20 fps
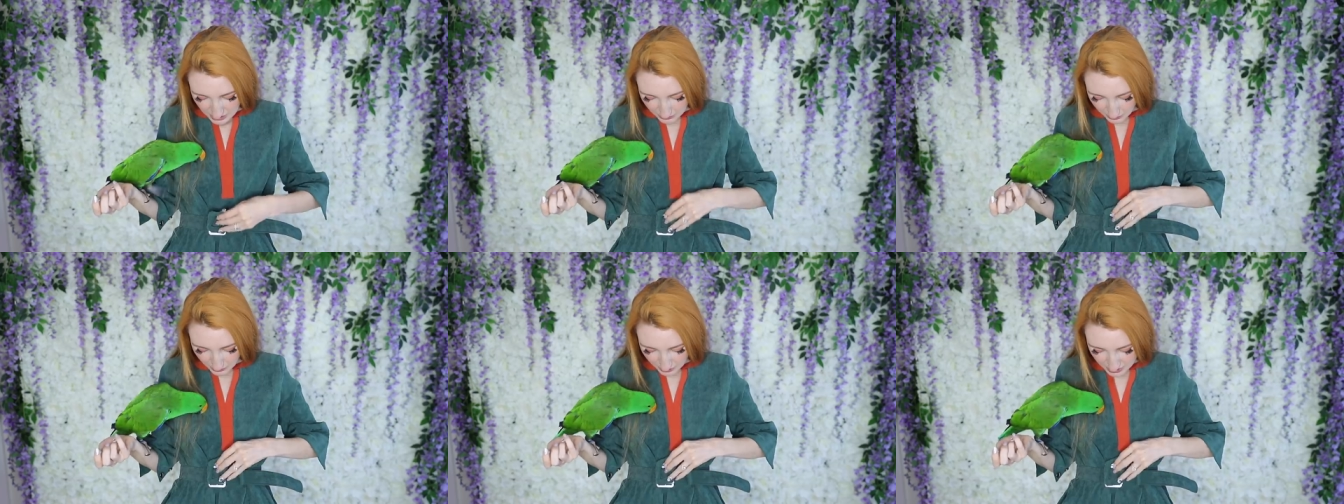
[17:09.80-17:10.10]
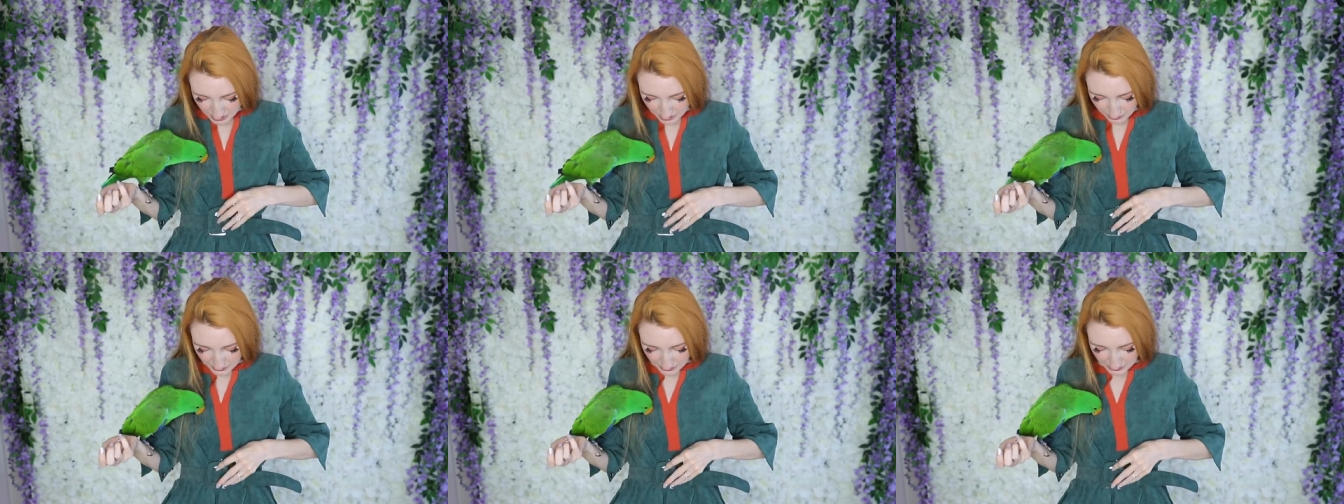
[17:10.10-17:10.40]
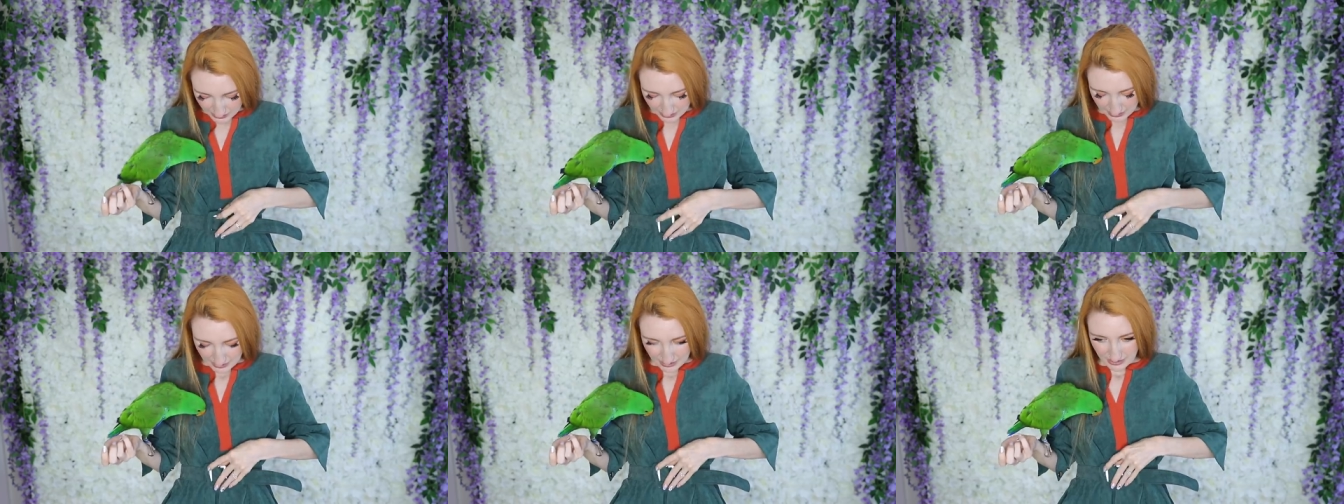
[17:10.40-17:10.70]
supposed to
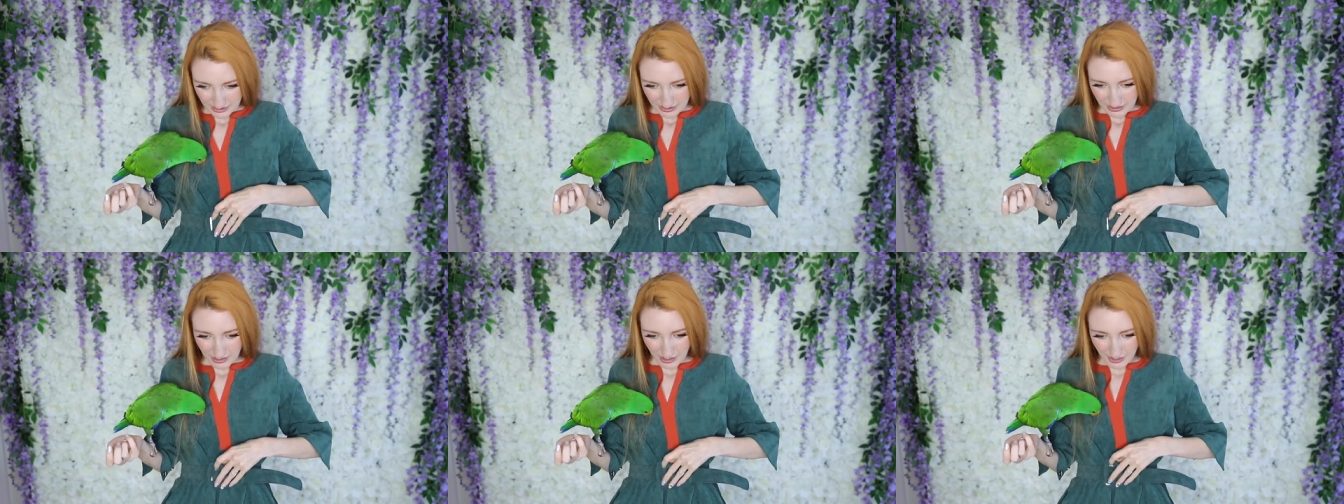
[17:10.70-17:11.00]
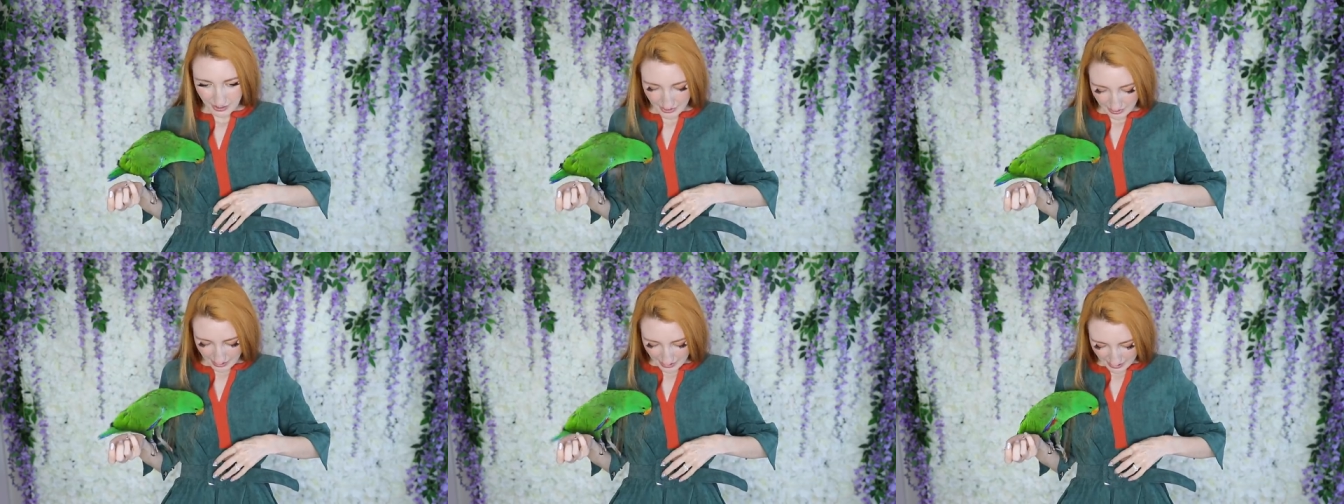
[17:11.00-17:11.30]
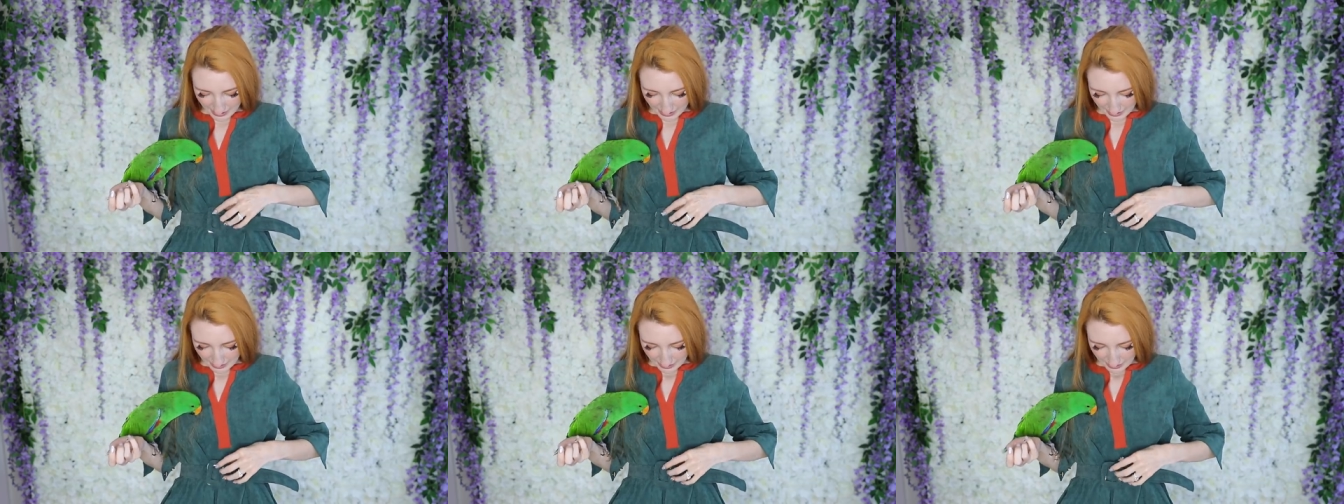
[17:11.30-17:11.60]
be on
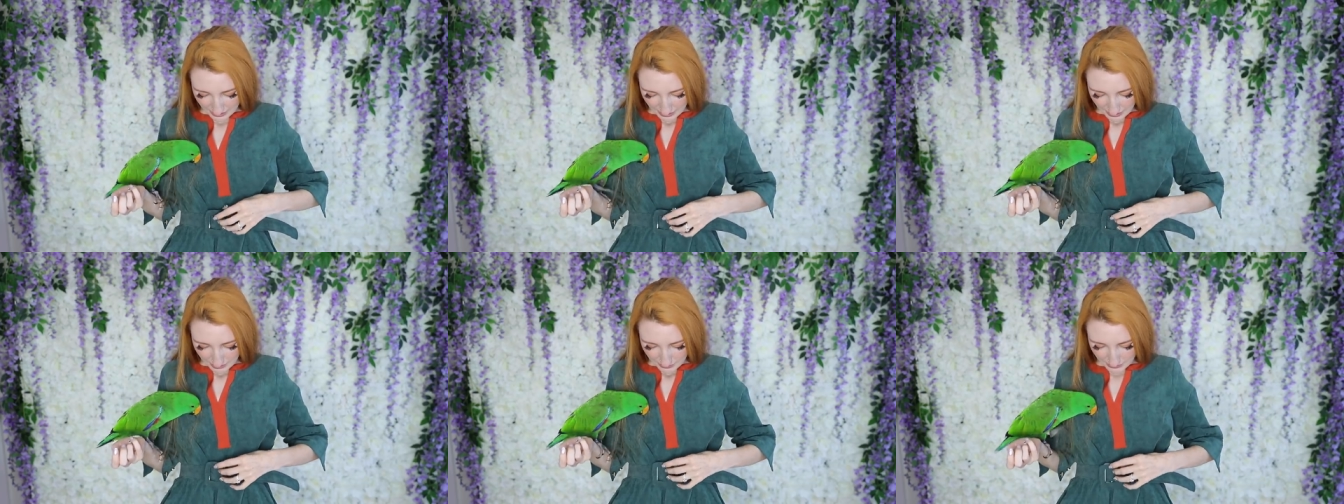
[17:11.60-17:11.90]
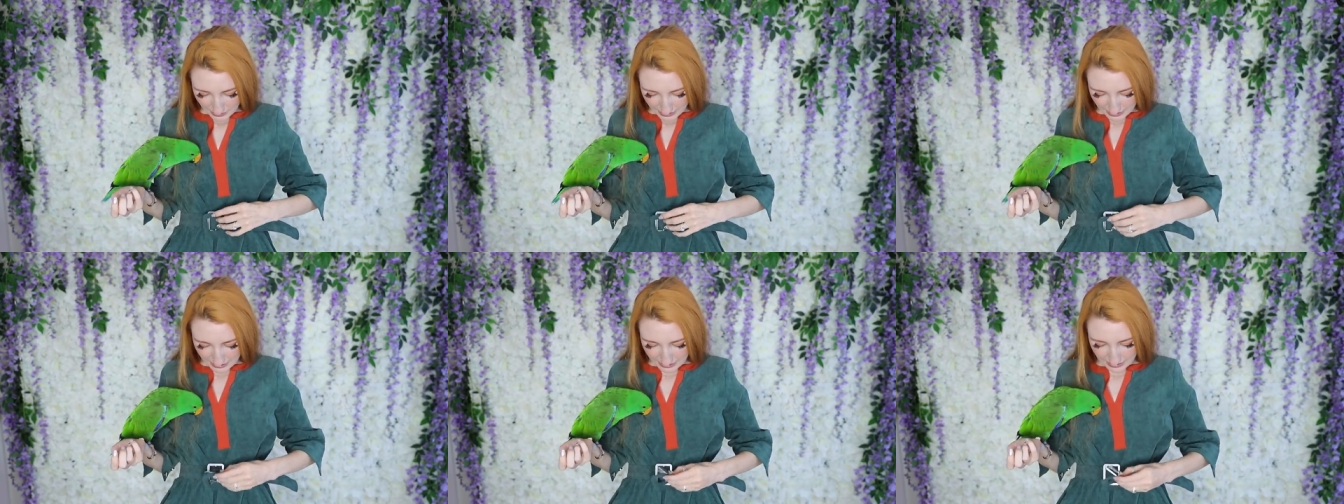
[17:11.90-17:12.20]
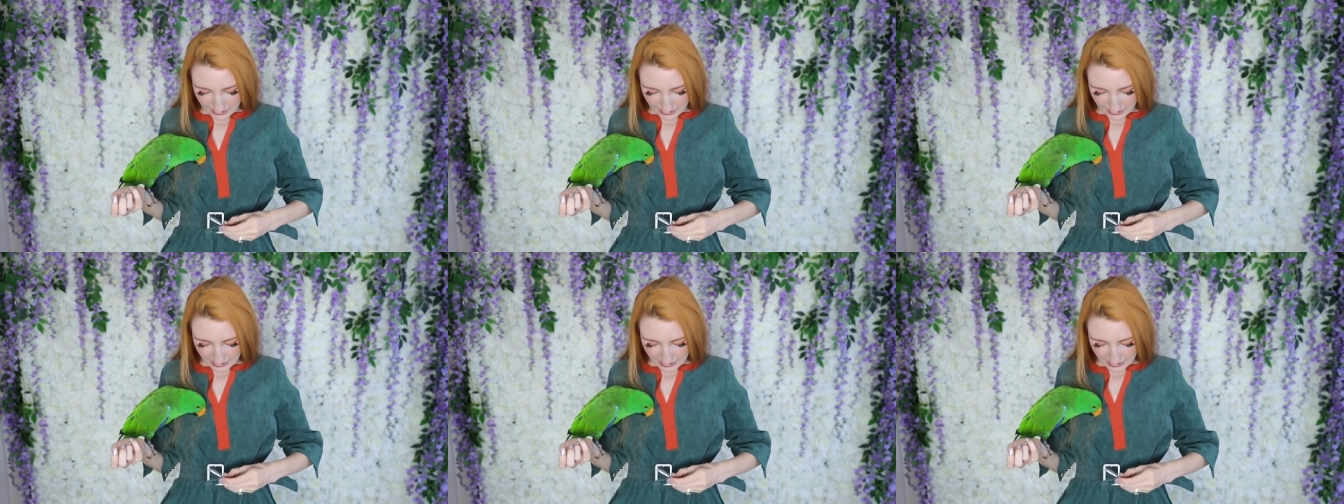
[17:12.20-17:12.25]
there, but